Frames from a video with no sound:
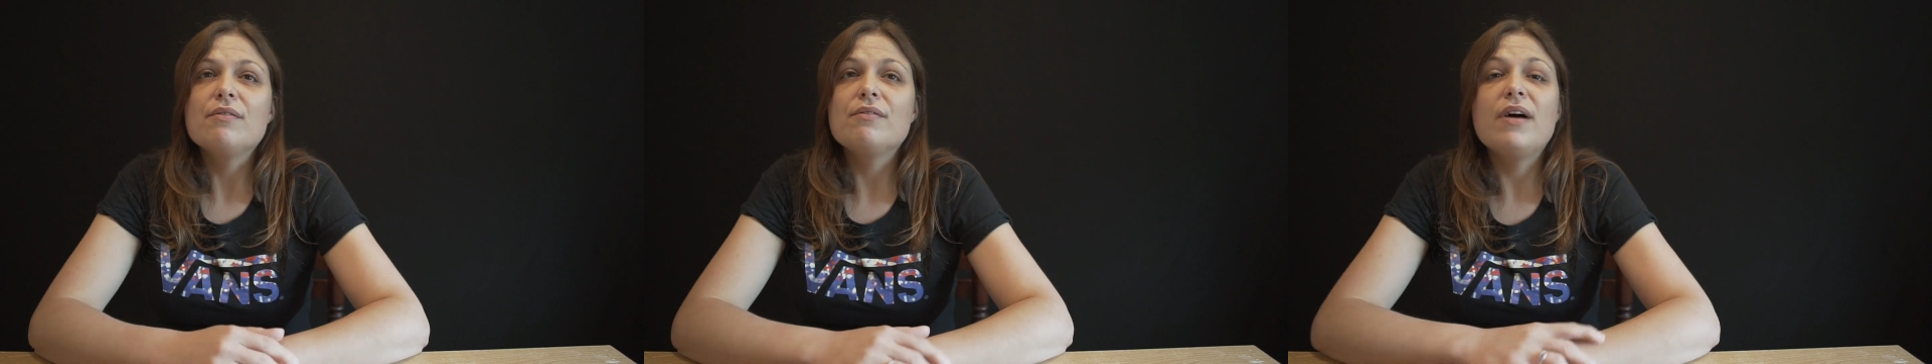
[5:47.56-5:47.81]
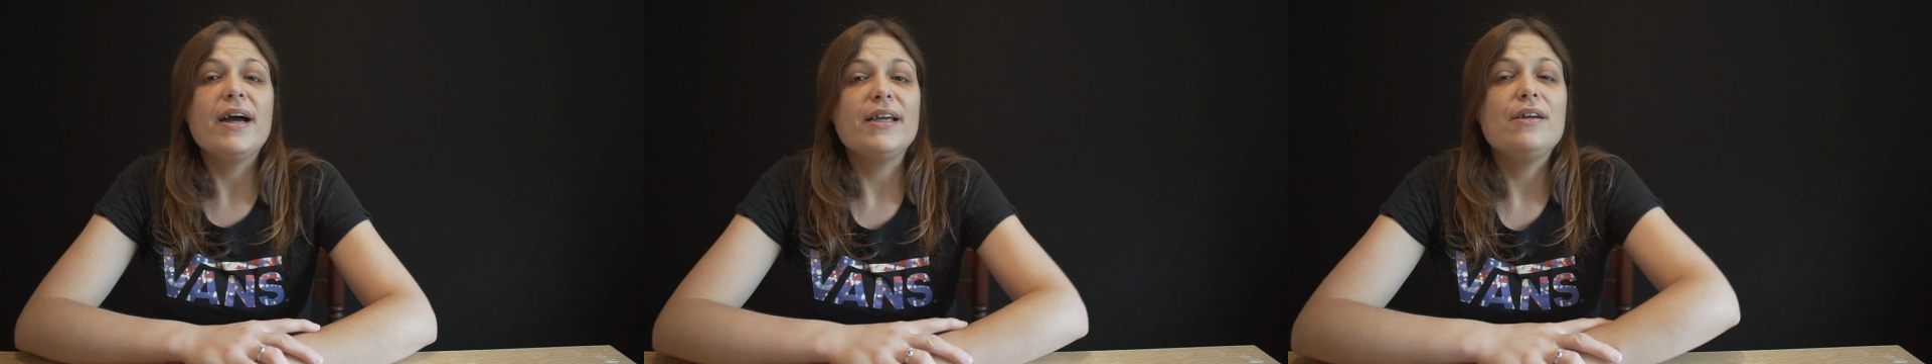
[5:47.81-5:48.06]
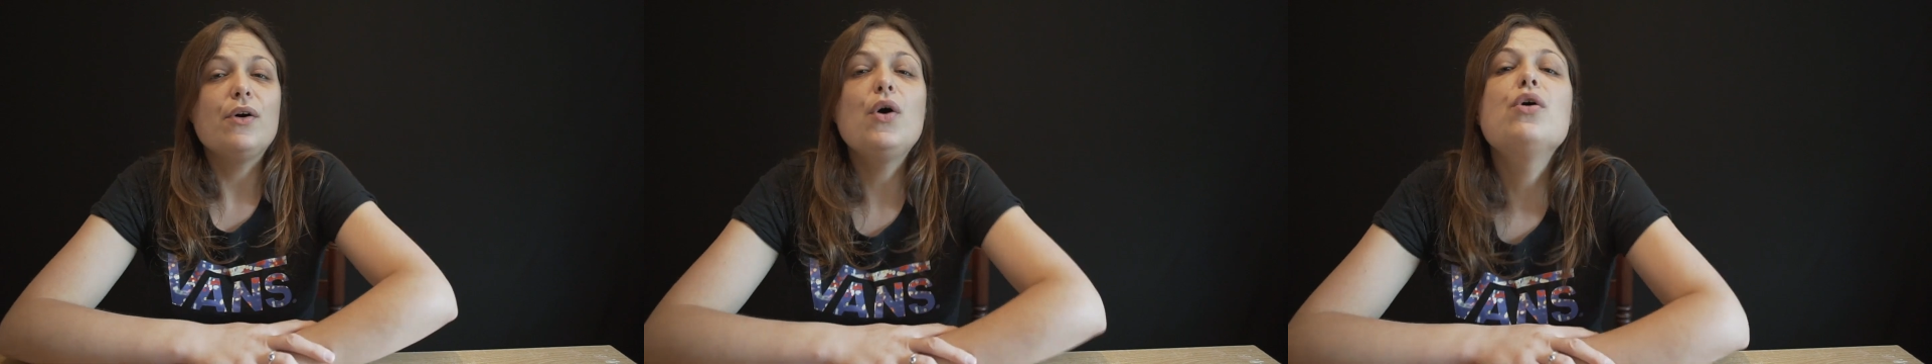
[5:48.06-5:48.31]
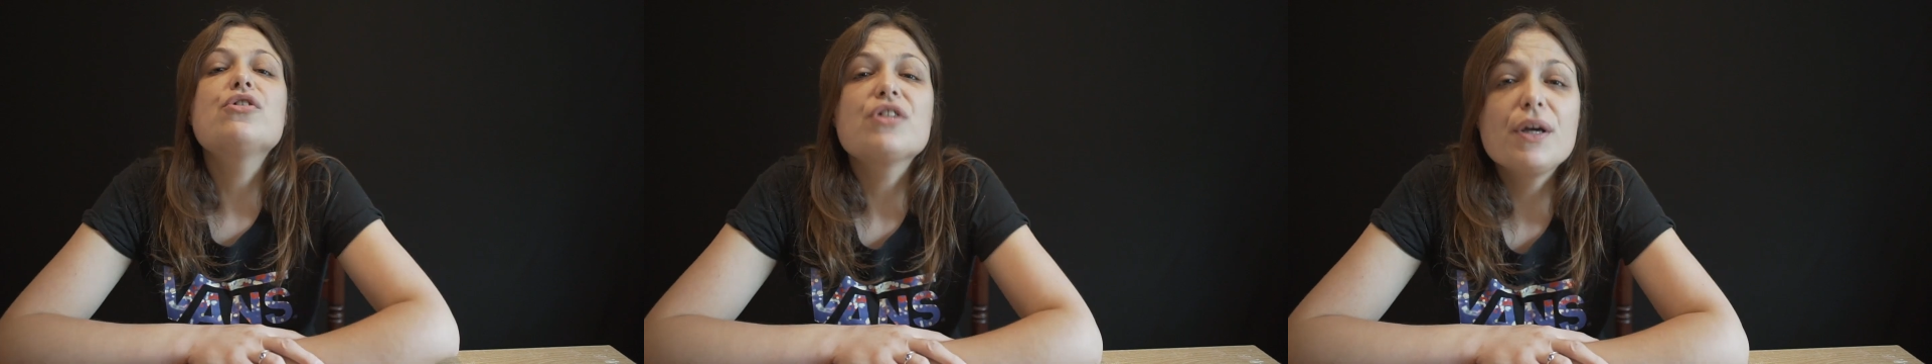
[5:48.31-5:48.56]
Right,
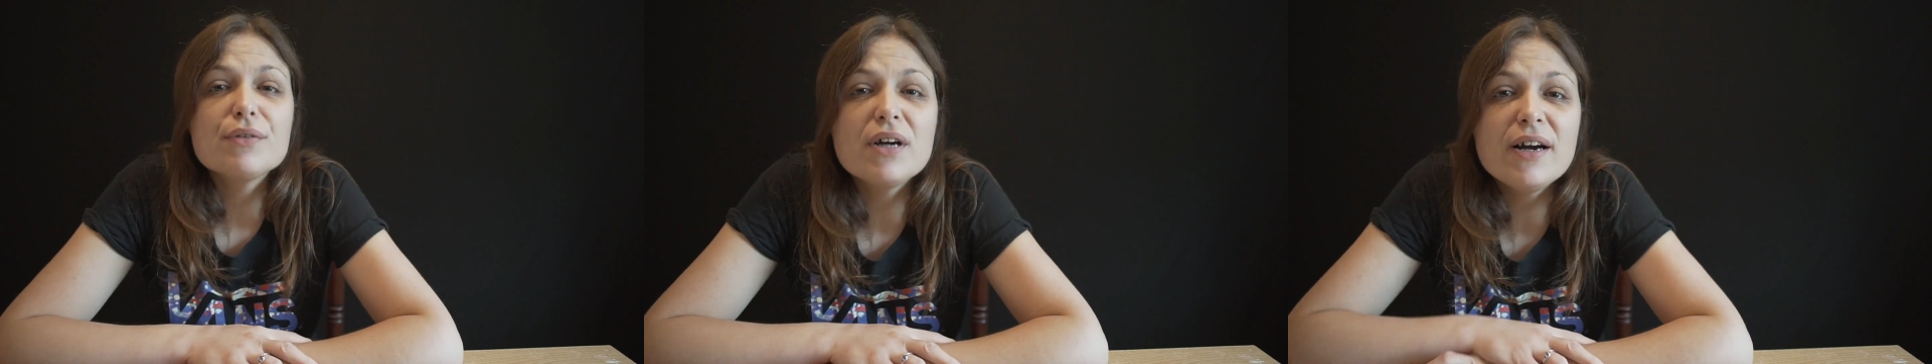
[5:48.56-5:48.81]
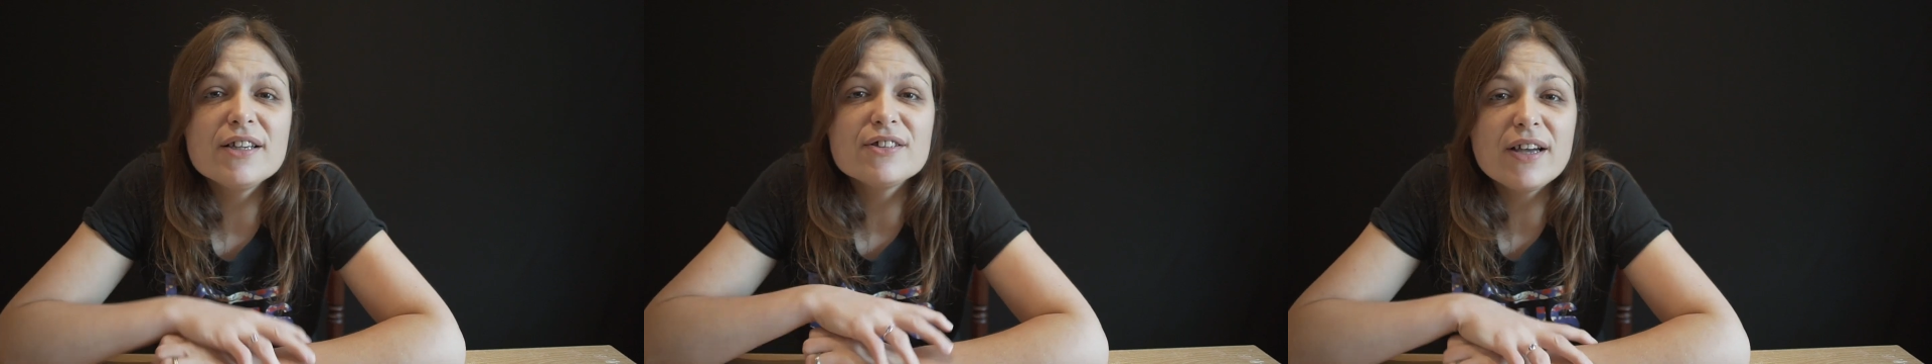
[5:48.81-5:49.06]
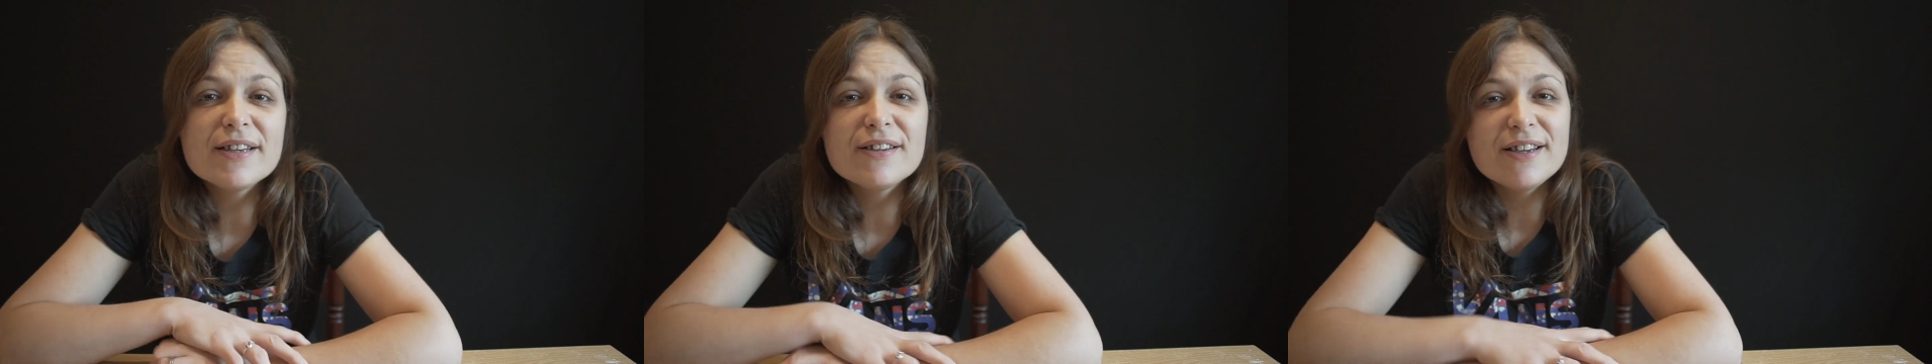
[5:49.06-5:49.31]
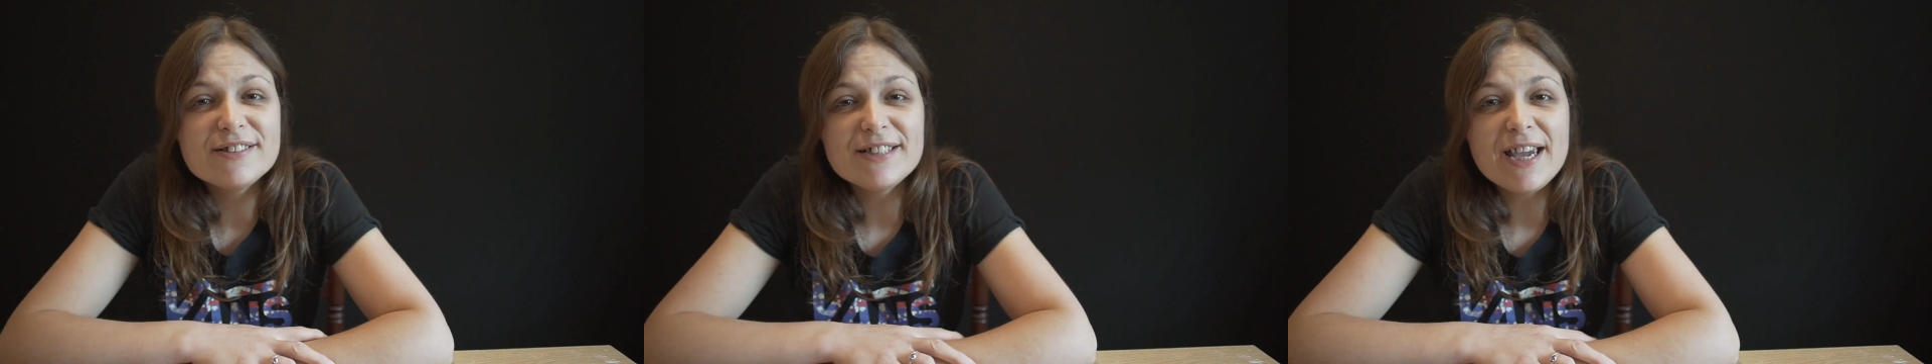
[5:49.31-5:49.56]
also guys,
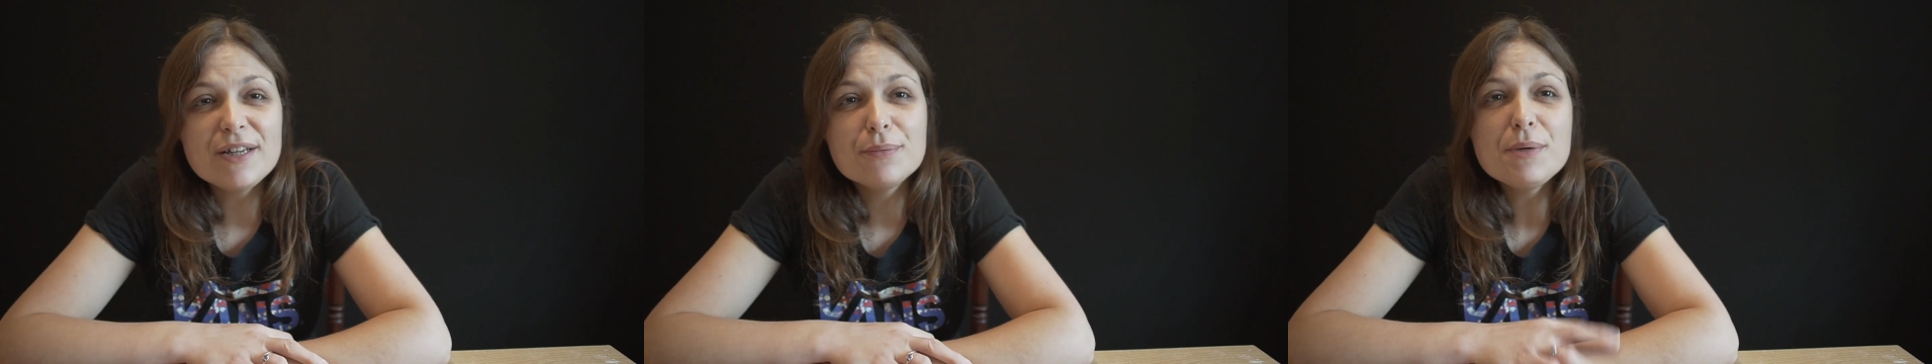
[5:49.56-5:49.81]
like I said,